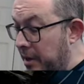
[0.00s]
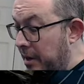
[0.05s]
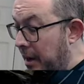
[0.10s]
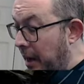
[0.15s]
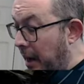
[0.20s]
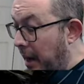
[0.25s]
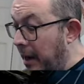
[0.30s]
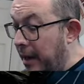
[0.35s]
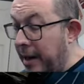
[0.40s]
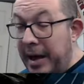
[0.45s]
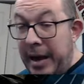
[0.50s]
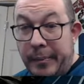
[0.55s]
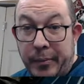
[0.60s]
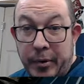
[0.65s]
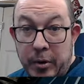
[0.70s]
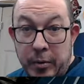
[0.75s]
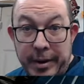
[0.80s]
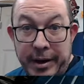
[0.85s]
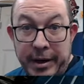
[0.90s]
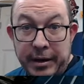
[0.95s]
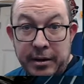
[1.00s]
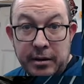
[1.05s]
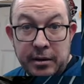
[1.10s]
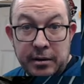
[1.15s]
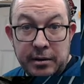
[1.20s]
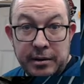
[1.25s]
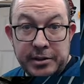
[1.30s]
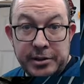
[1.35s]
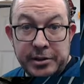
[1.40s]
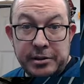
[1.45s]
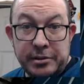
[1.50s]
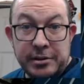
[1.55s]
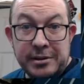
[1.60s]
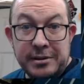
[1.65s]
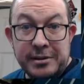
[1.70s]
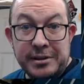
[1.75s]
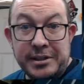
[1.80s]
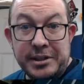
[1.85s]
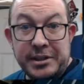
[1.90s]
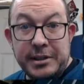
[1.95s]
EpoMaker is
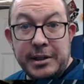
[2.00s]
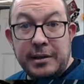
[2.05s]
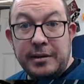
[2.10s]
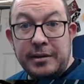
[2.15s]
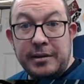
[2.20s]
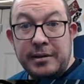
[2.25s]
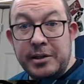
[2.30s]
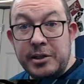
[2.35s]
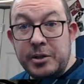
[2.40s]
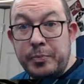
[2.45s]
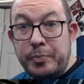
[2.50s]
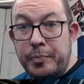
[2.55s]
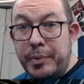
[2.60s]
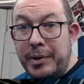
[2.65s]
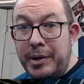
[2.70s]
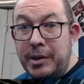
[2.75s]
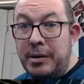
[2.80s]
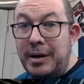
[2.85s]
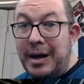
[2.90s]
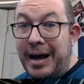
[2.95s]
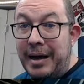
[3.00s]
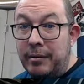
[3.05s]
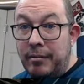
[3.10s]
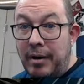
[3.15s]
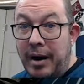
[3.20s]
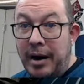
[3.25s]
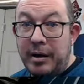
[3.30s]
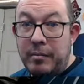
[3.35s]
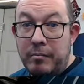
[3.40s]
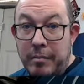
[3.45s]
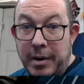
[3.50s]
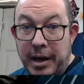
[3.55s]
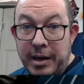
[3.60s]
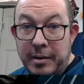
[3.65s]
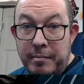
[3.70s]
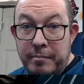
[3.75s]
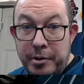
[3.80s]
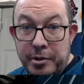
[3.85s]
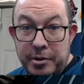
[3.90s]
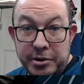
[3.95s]
currently selling this, but I'd
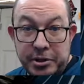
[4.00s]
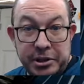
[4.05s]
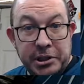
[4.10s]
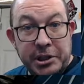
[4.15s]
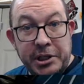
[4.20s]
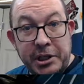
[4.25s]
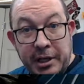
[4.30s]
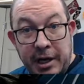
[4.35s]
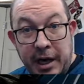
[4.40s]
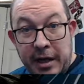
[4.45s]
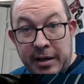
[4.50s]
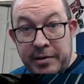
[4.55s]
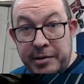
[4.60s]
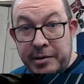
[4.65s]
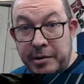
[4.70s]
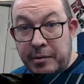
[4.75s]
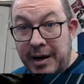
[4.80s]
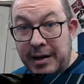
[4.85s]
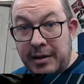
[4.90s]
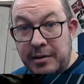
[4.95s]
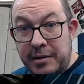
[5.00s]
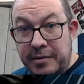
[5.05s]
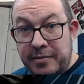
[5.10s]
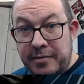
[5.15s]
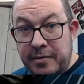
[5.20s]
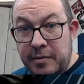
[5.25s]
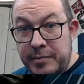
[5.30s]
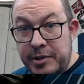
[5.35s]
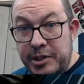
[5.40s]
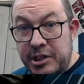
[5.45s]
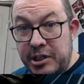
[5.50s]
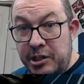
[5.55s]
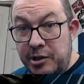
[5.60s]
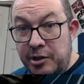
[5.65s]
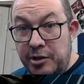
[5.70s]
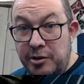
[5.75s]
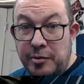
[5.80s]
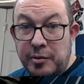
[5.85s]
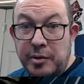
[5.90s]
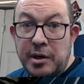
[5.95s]
recommend purchasing it either directly from Cidoo